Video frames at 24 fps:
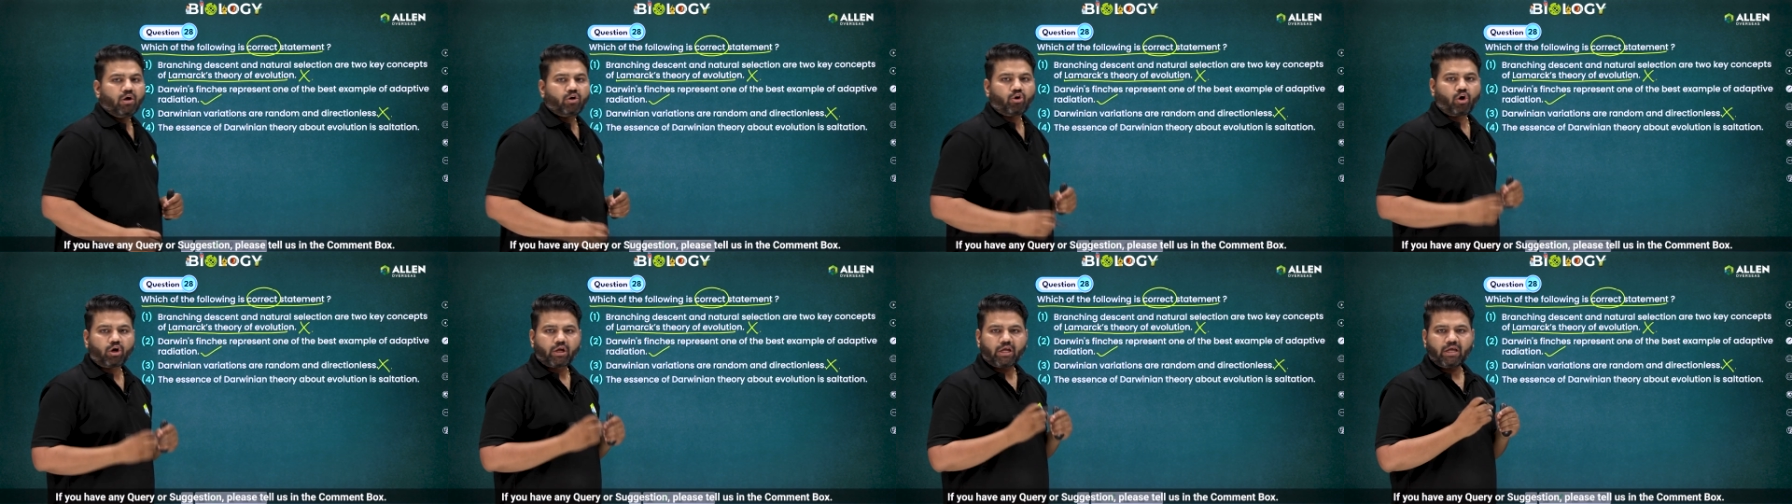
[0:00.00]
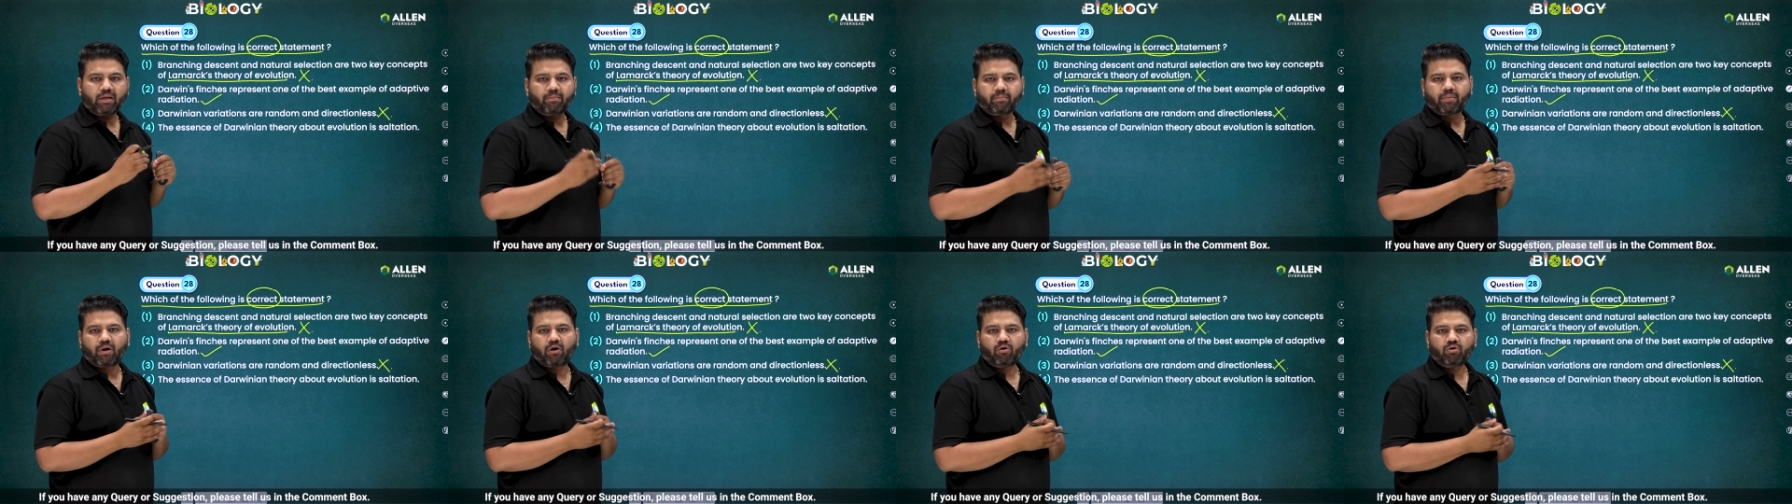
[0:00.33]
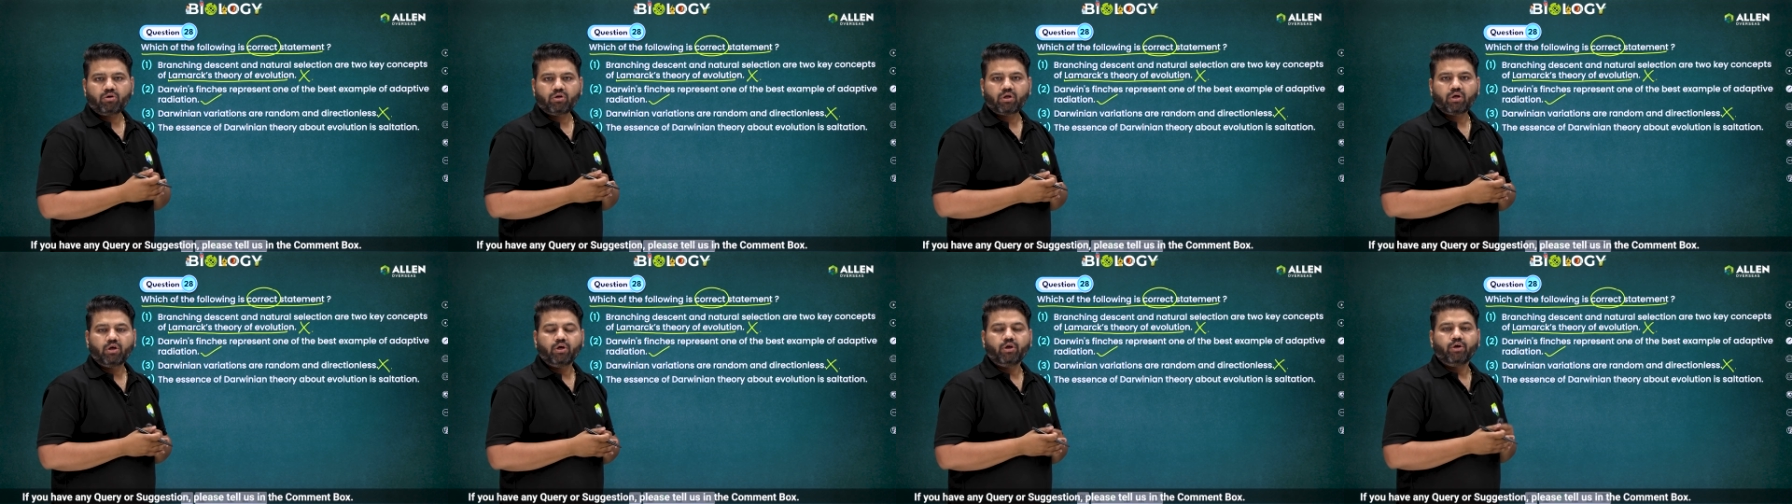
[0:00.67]
Talking
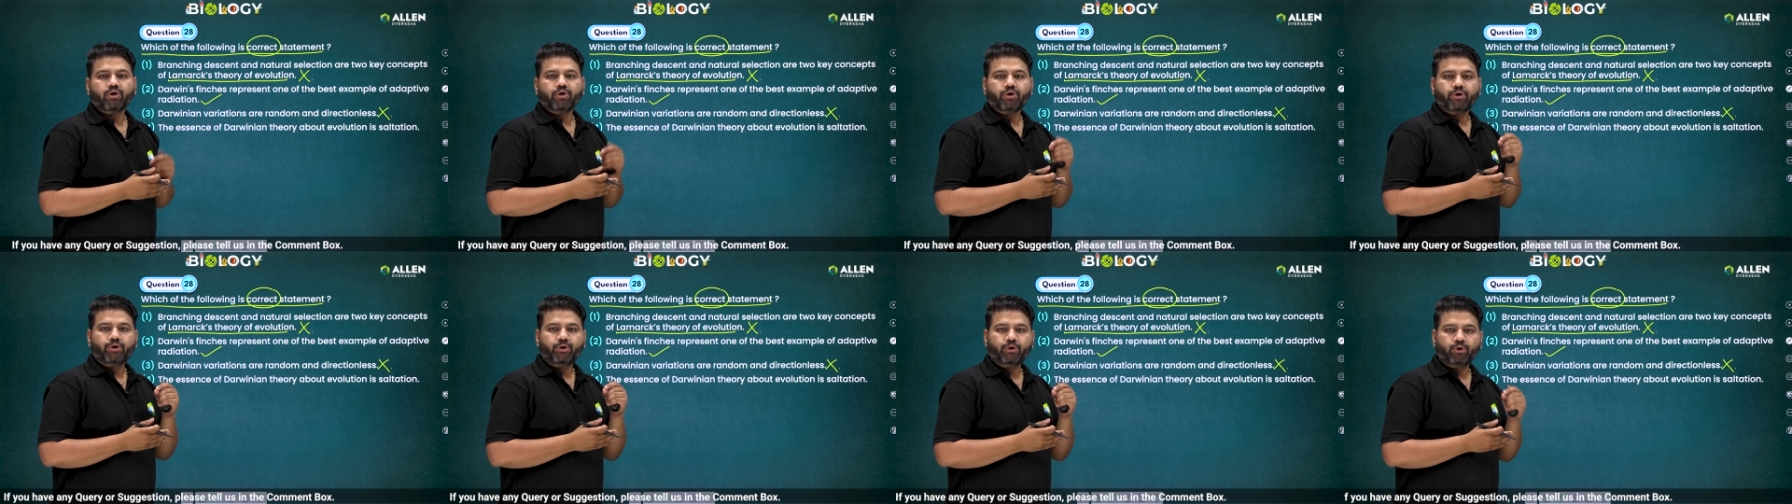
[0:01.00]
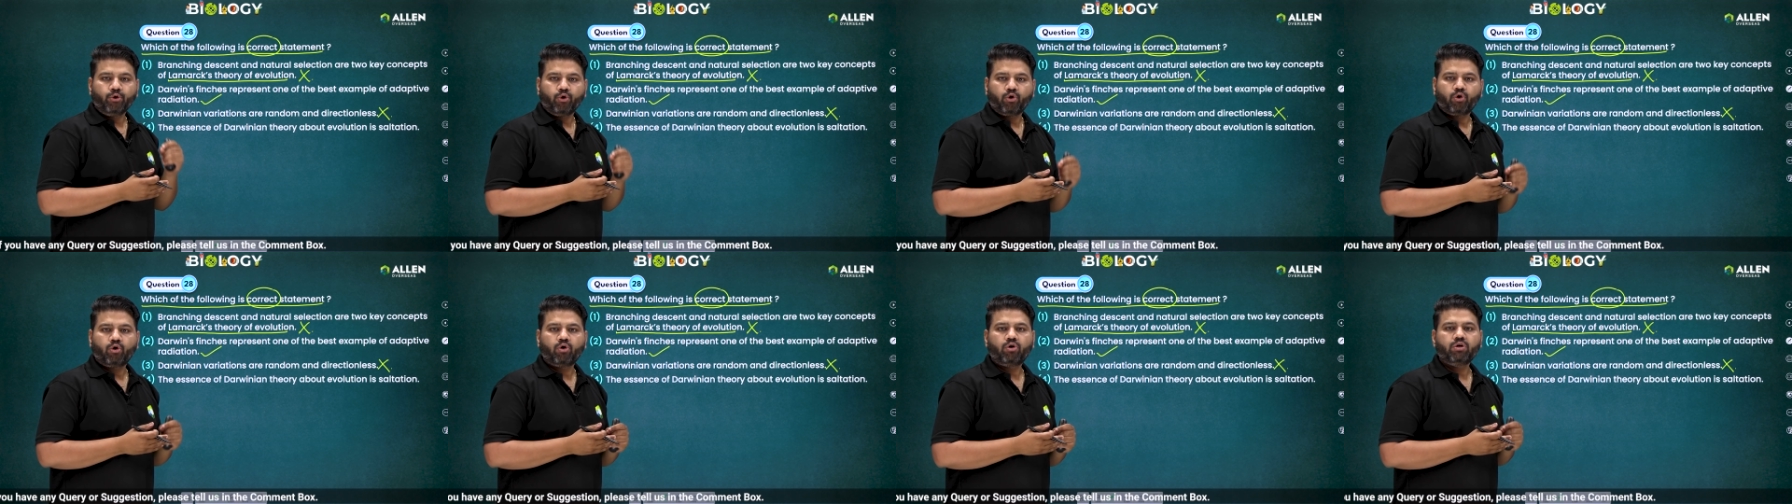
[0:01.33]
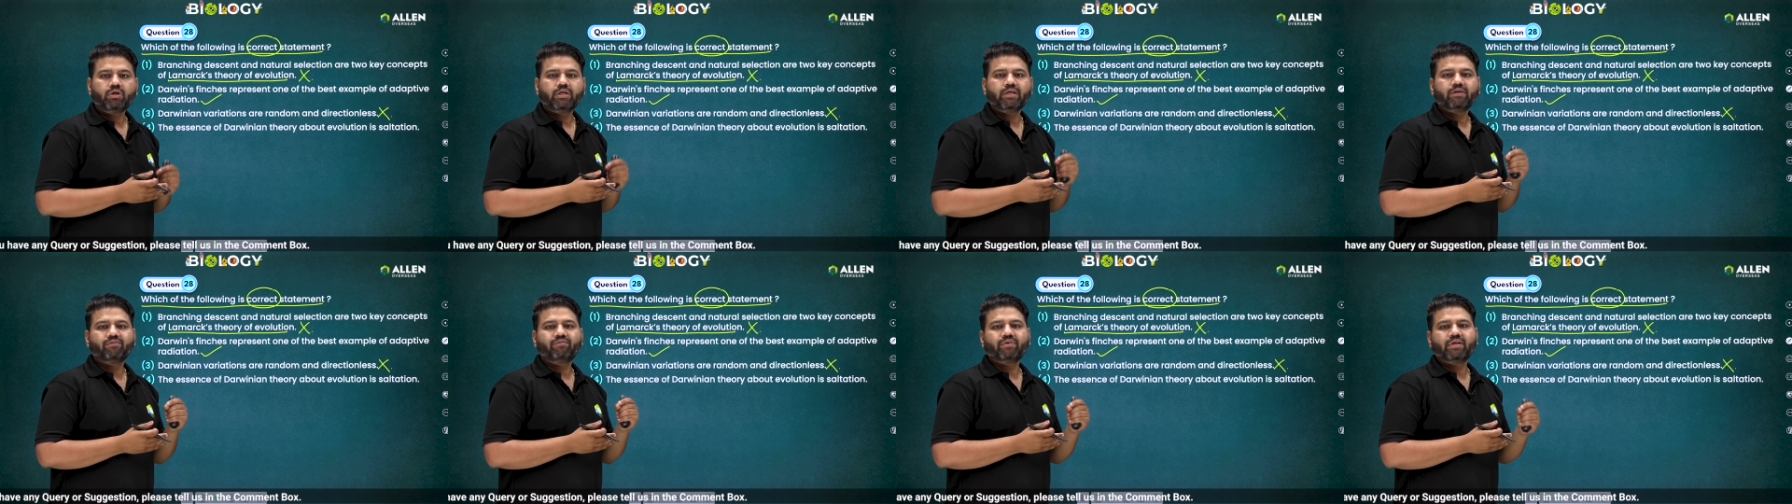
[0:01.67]
about Hugo
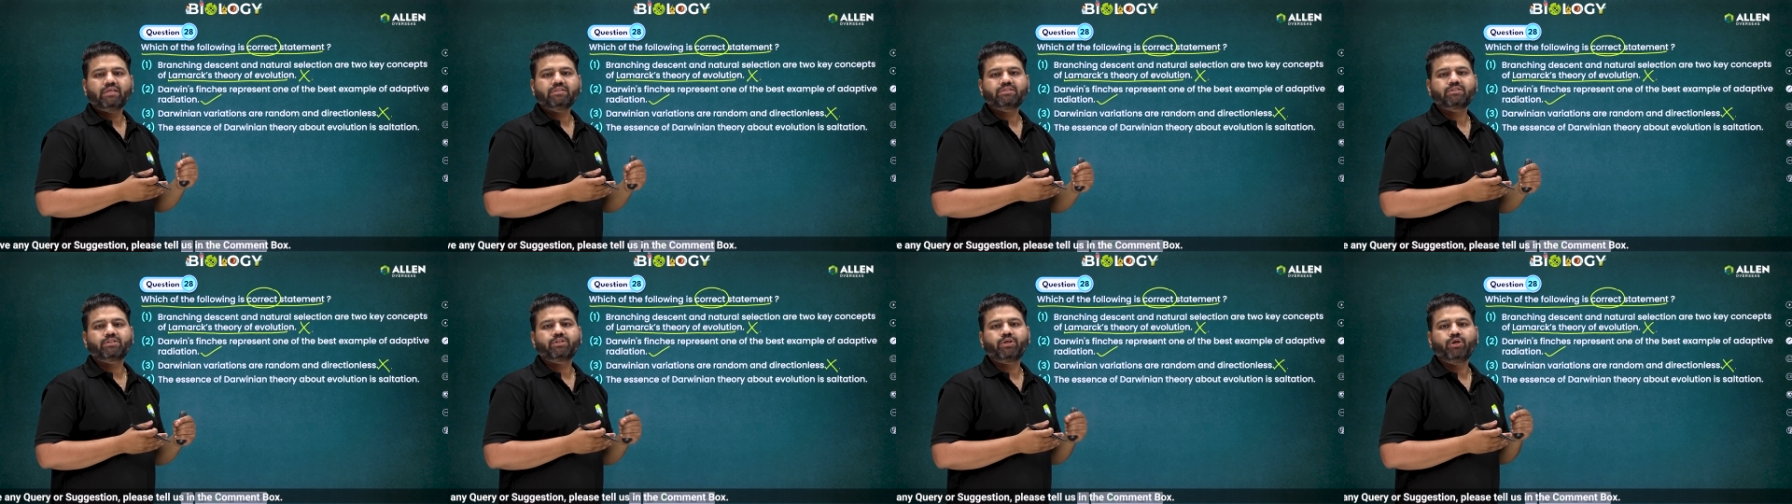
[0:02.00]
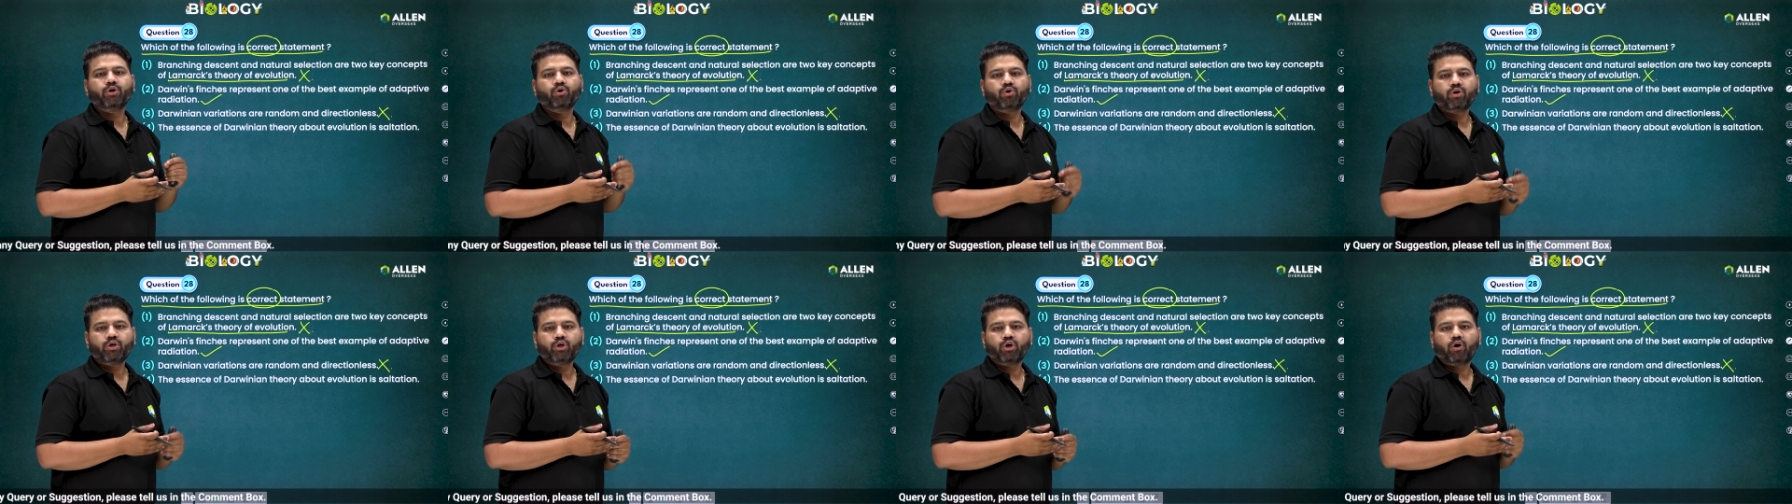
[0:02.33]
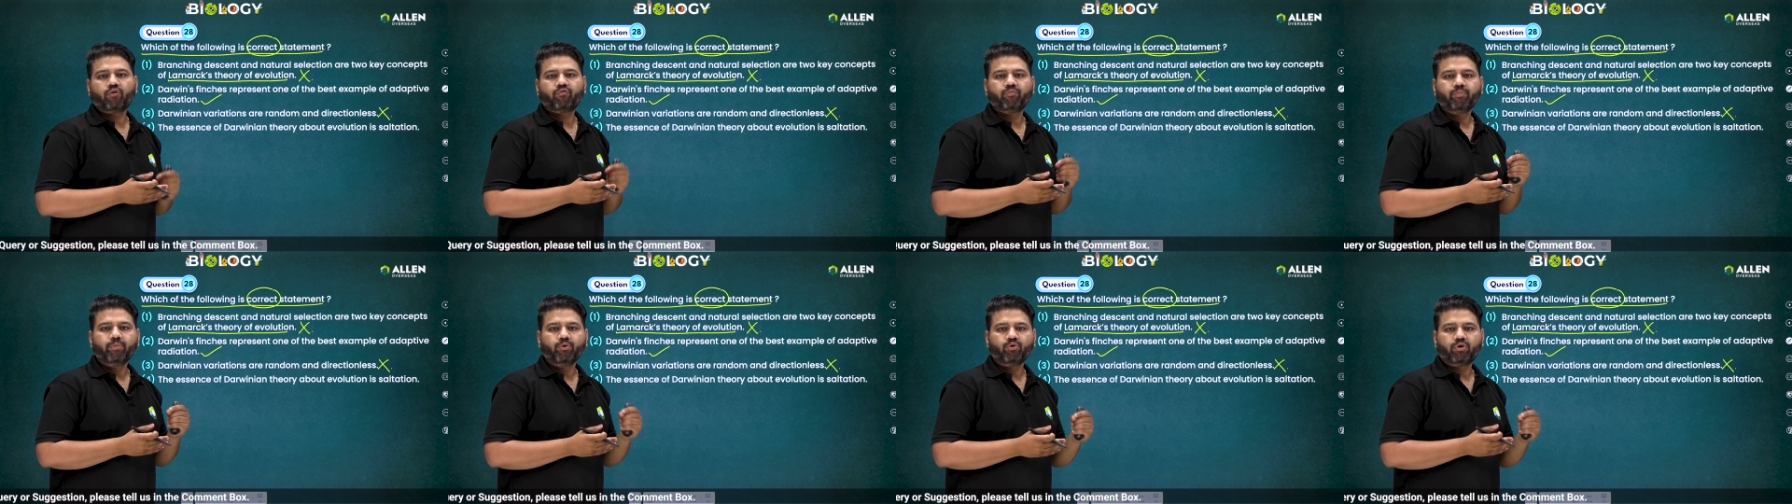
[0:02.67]
de Vries theory
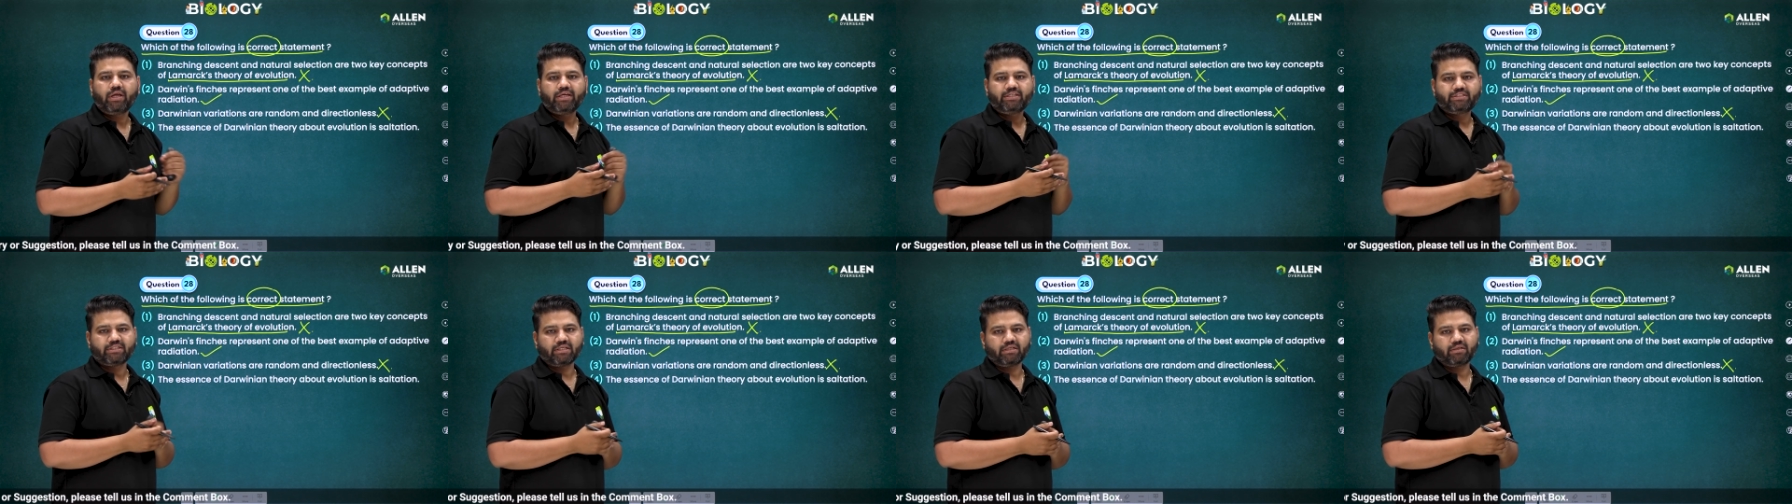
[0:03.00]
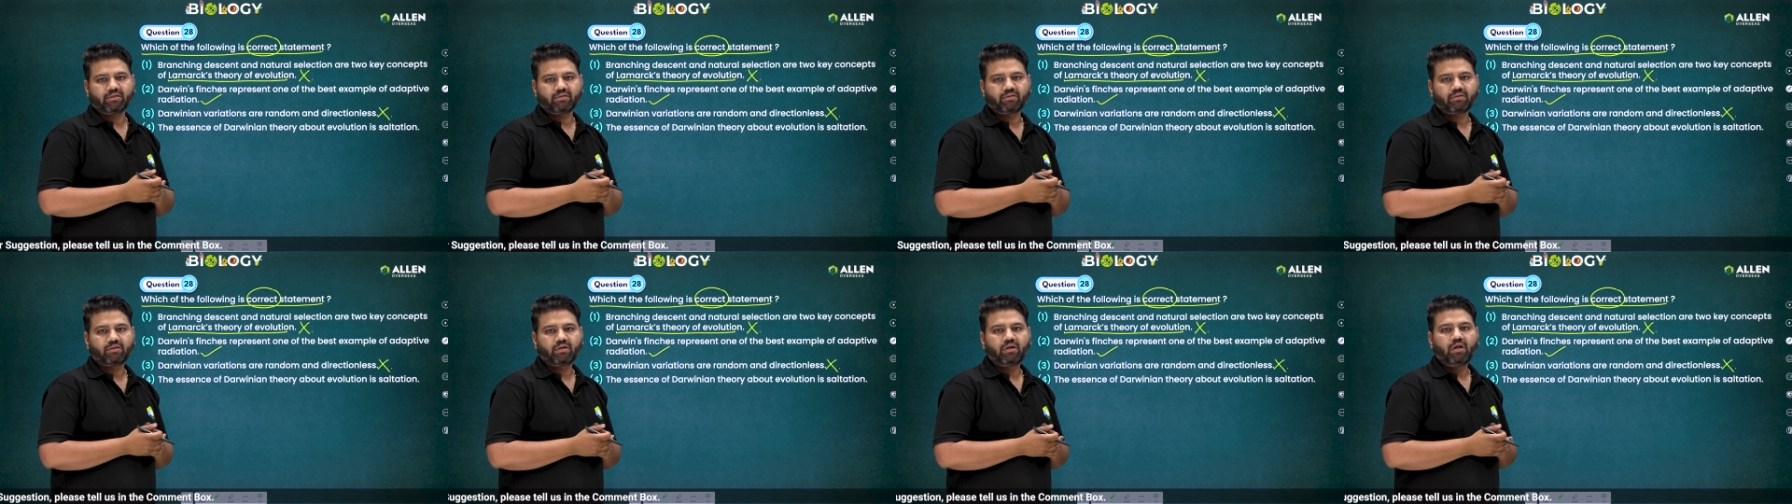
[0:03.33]
of mutation.